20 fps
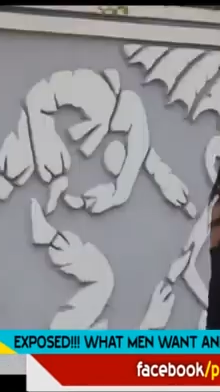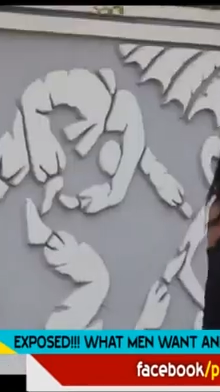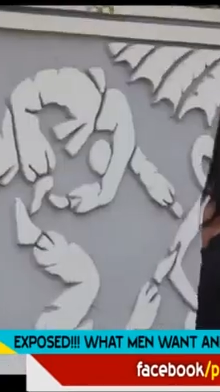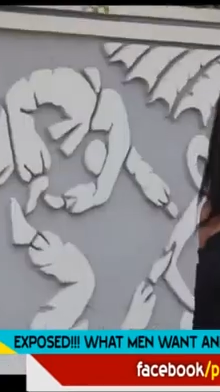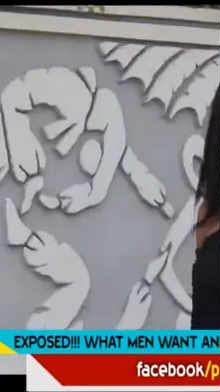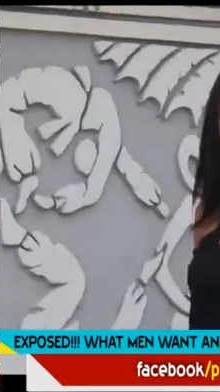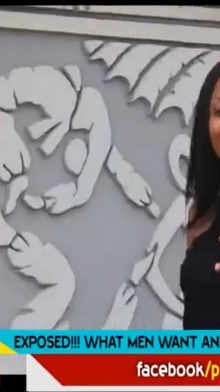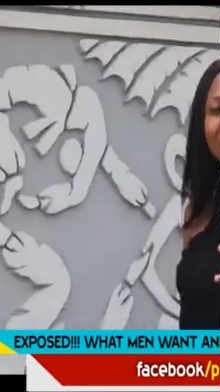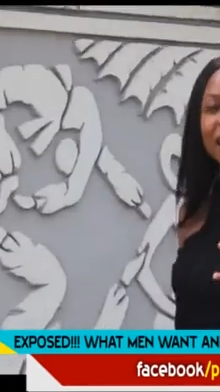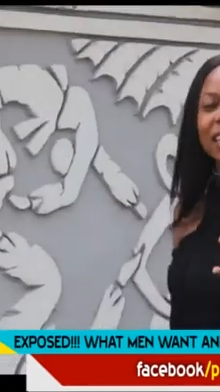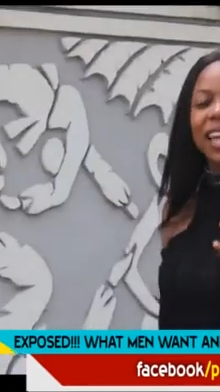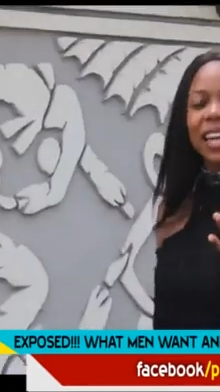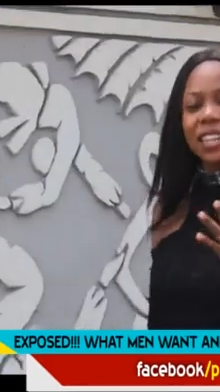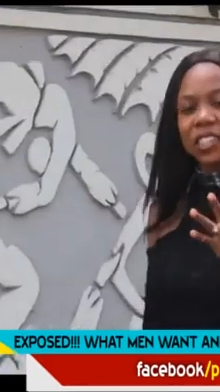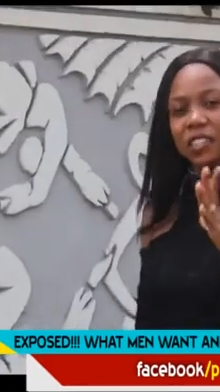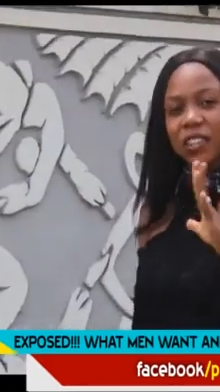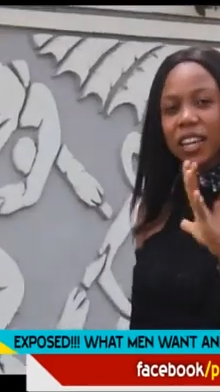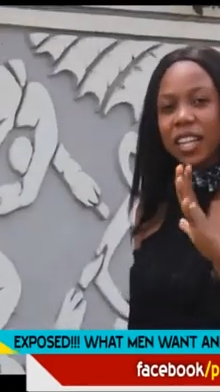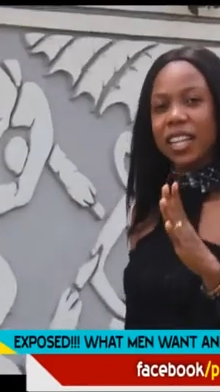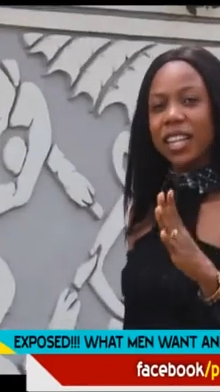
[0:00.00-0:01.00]
man
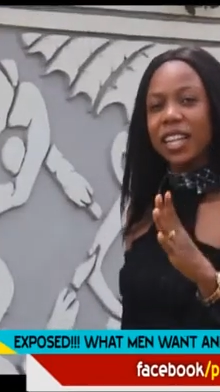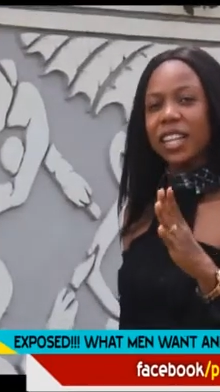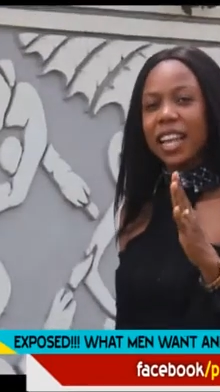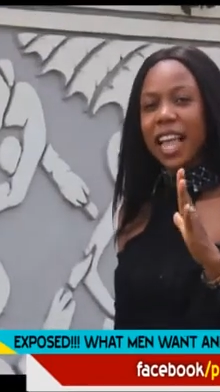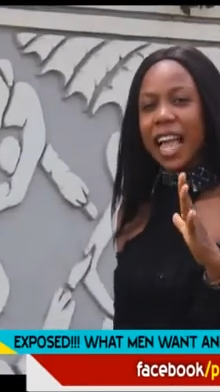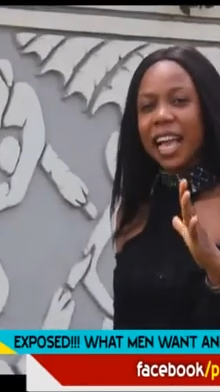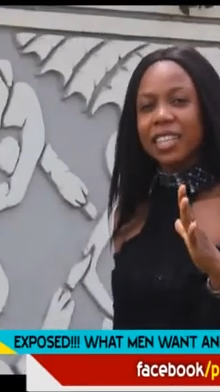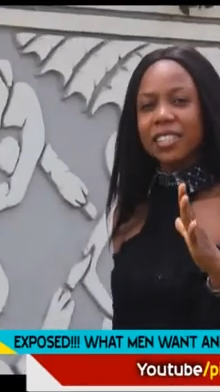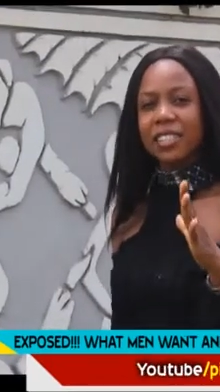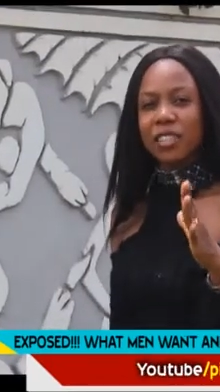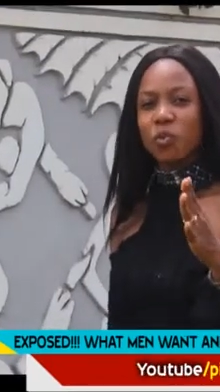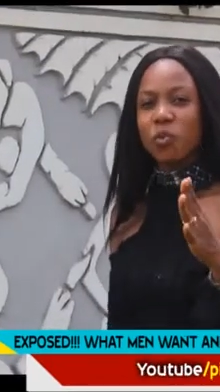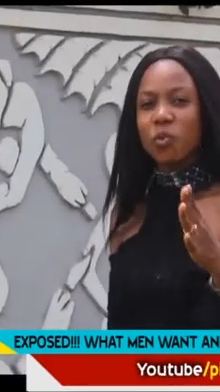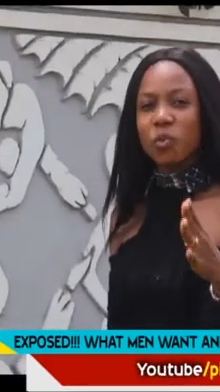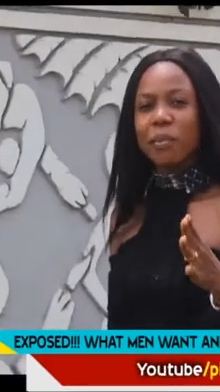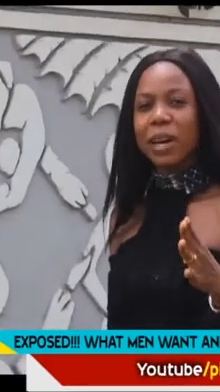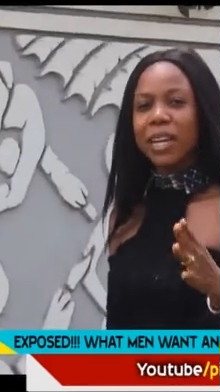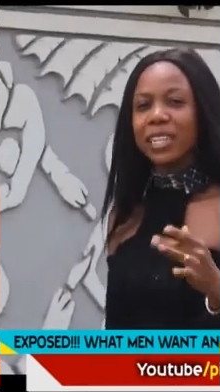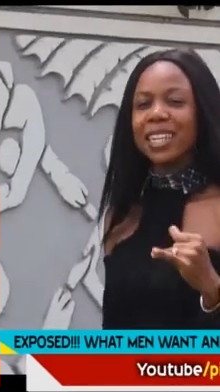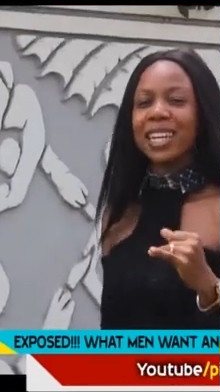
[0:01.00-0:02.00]
actually likes a
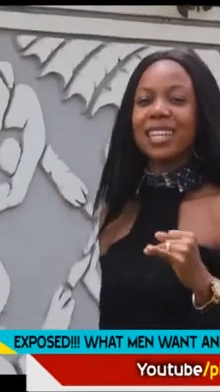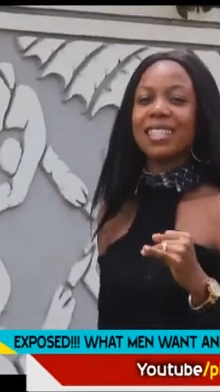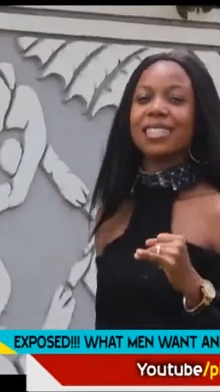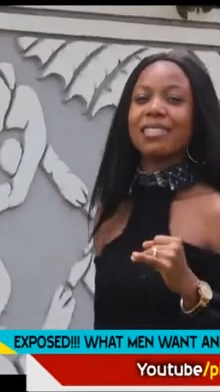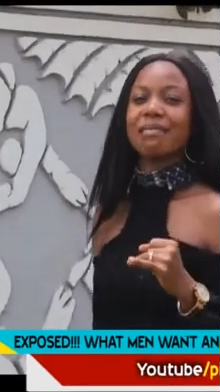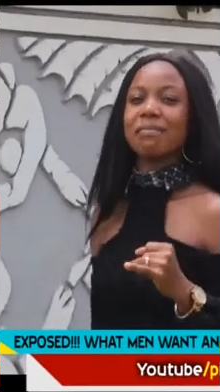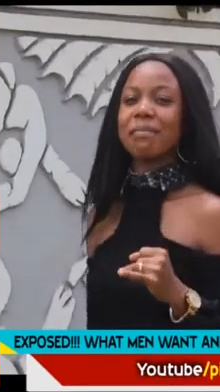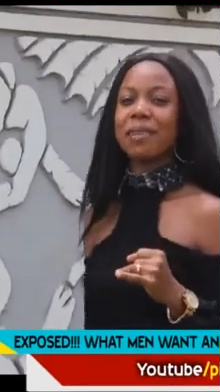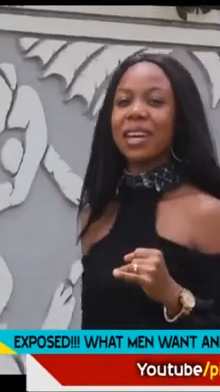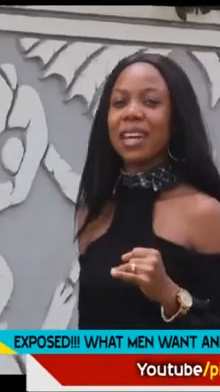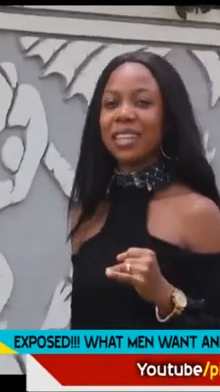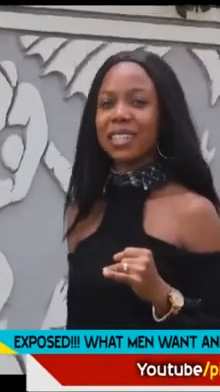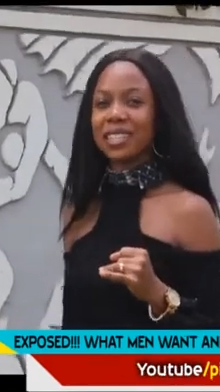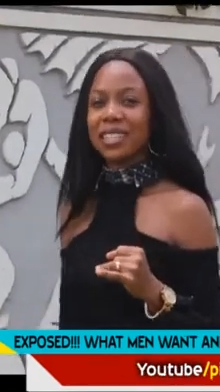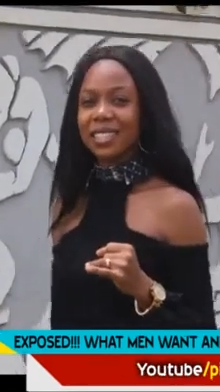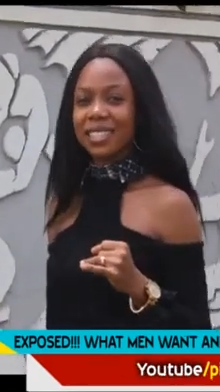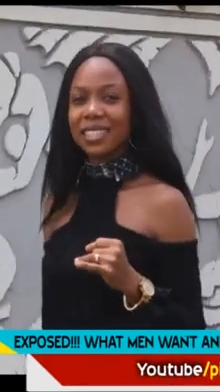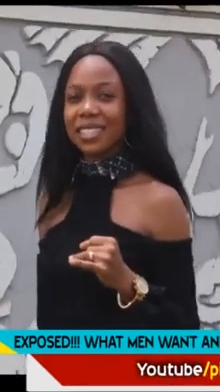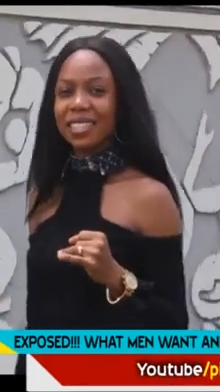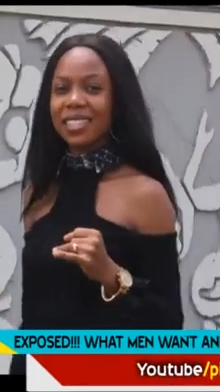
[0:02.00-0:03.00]
woman that
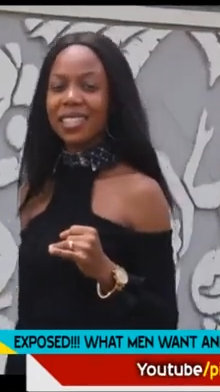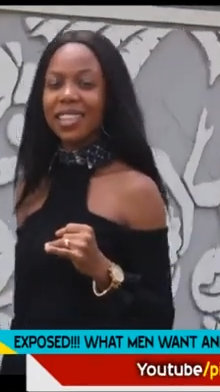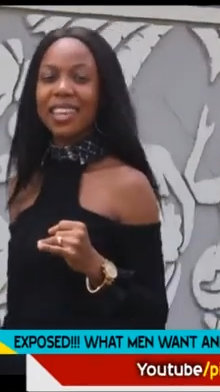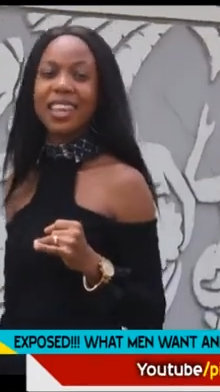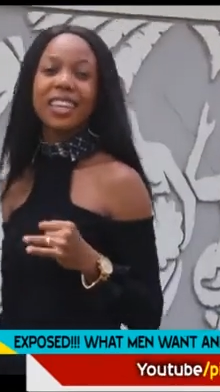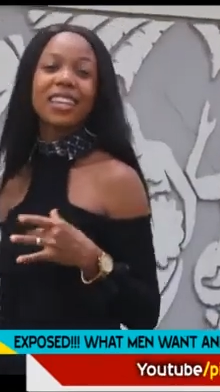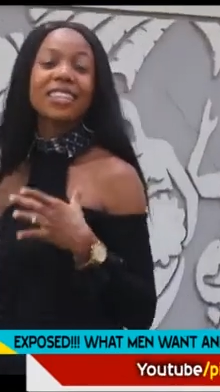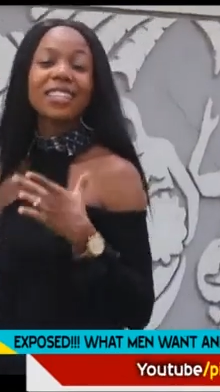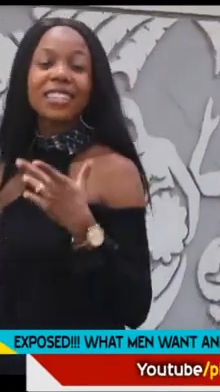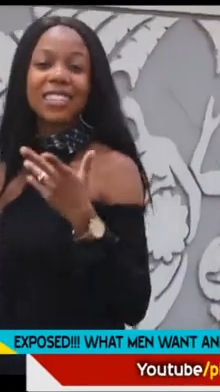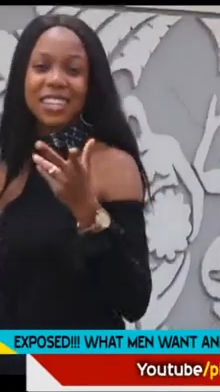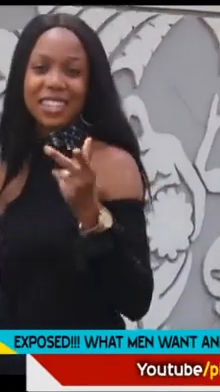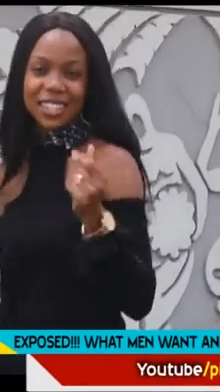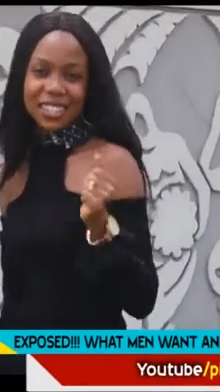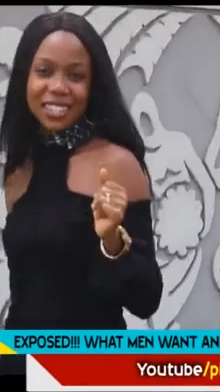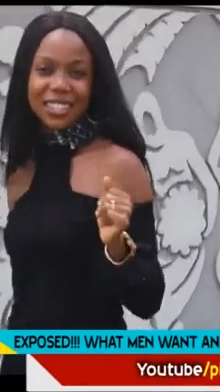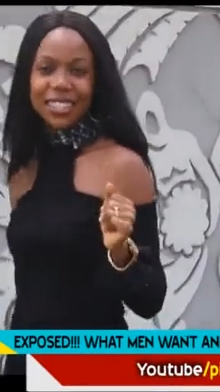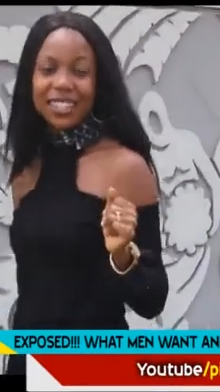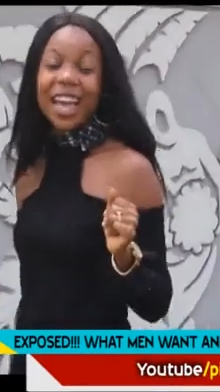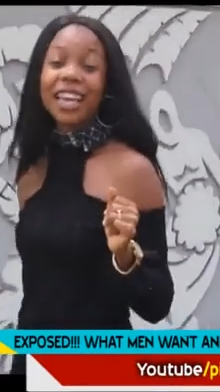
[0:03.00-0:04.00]
demands.
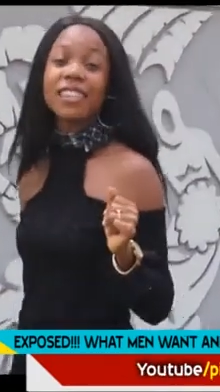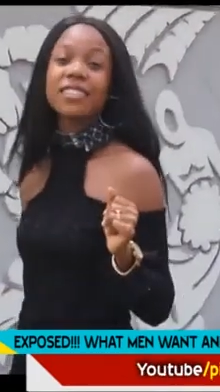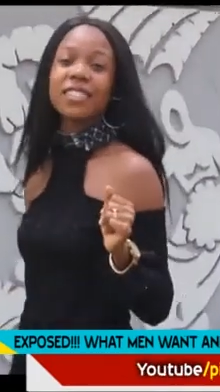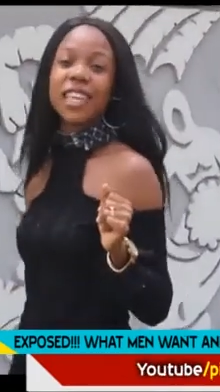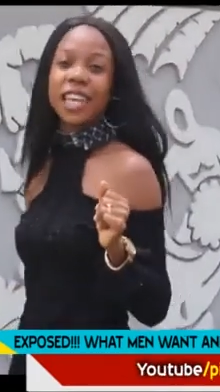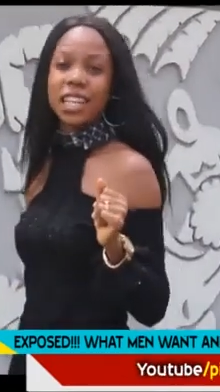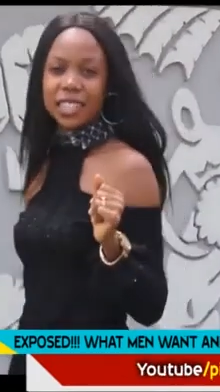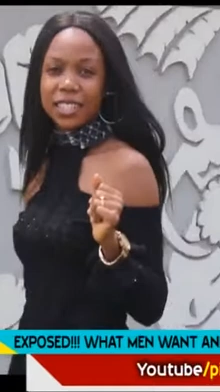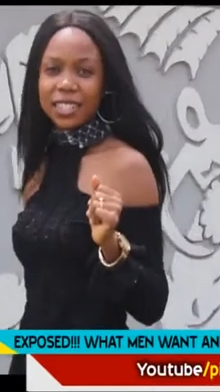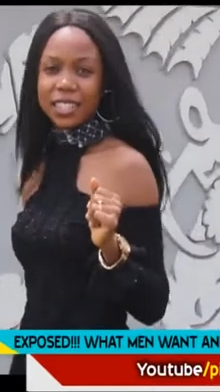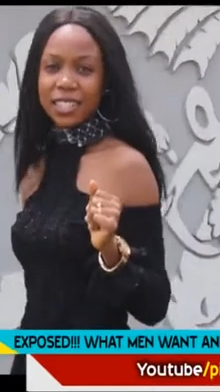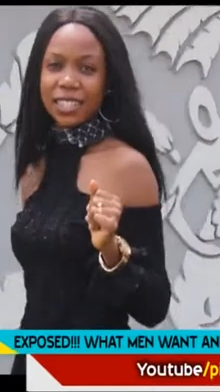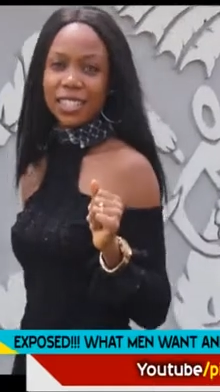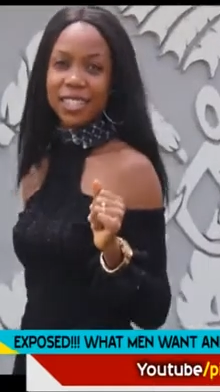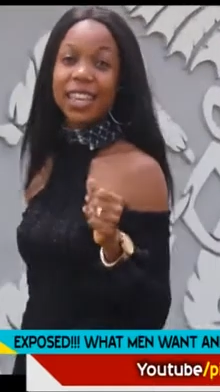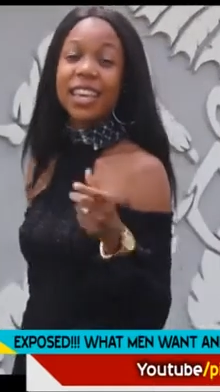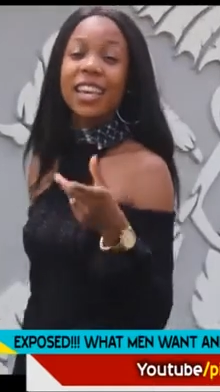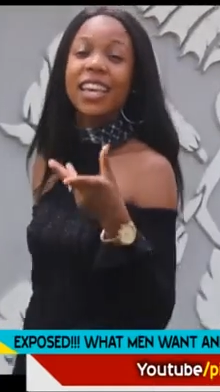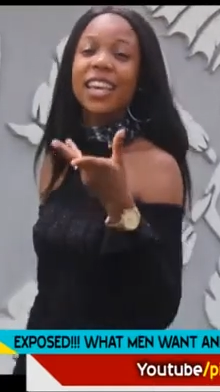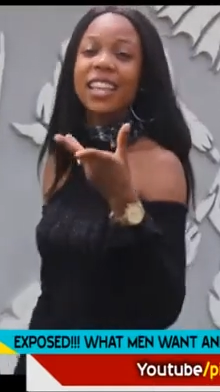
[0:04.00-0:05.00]
Yes, I said it,
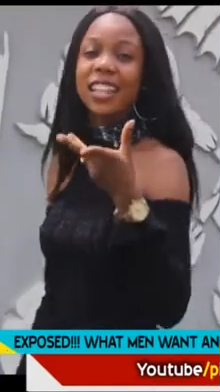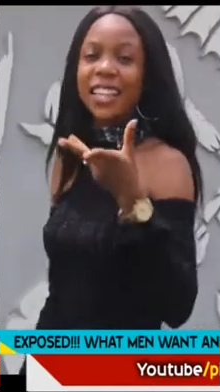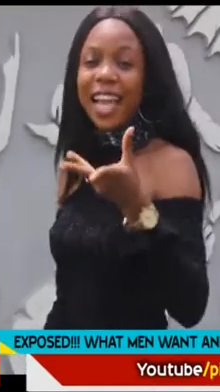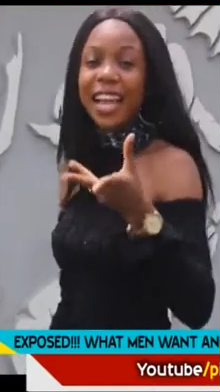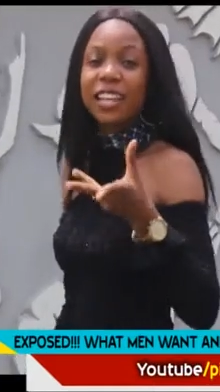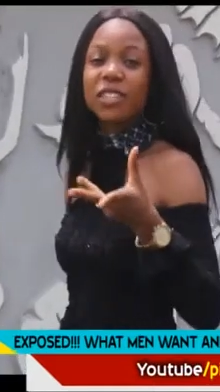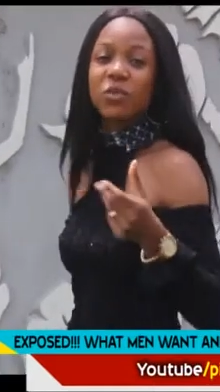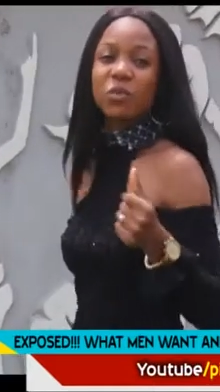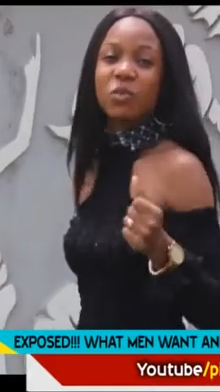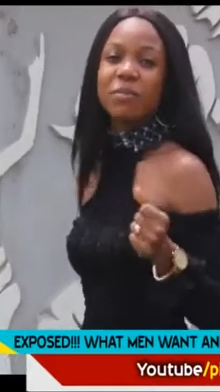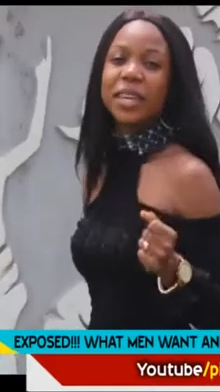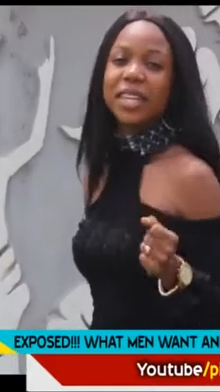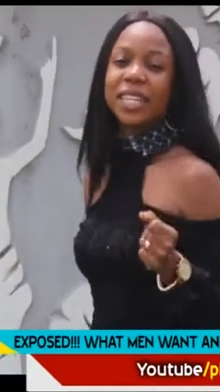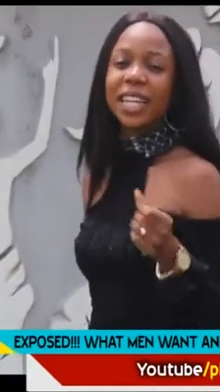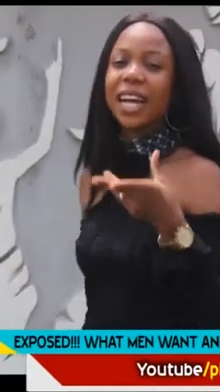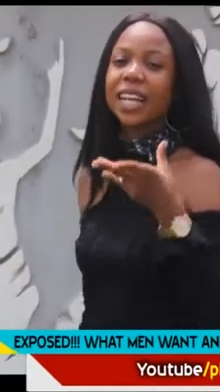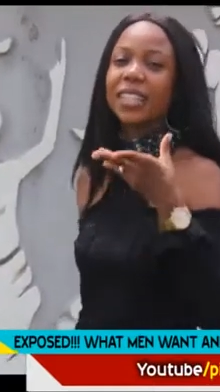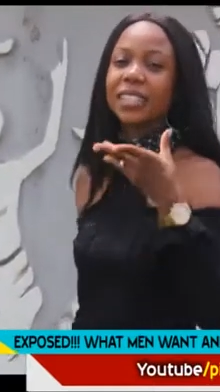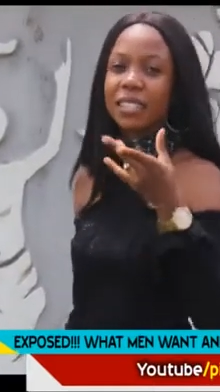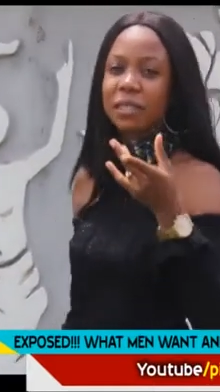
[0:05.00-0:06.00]
likes women
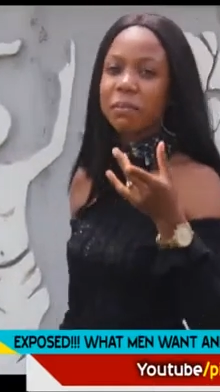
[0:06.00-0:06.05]
that